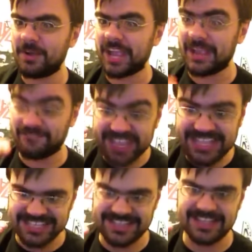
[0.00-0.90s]
if he
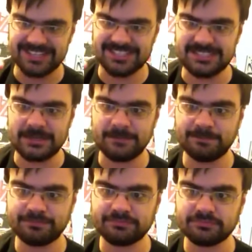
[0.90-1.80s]
did this.
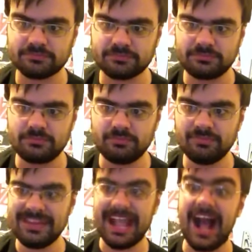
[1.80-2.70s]

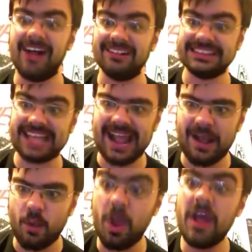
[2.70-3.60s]

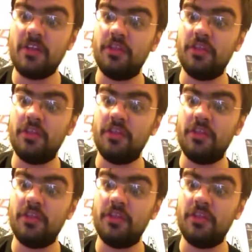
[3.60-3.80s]
Allow